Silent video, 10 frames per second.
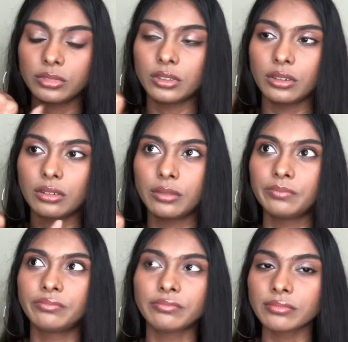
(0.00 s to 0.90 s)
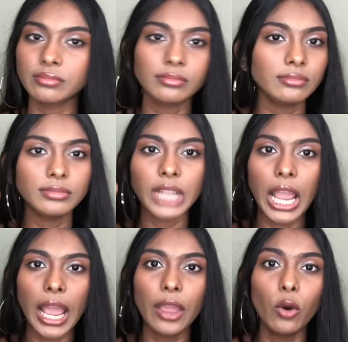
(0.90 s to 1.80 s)
So
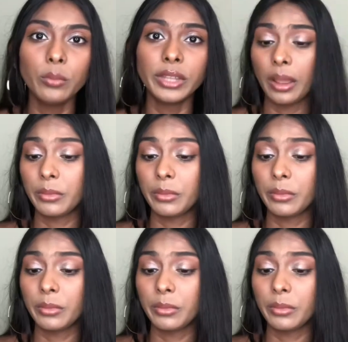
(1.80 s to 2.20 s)
I hope that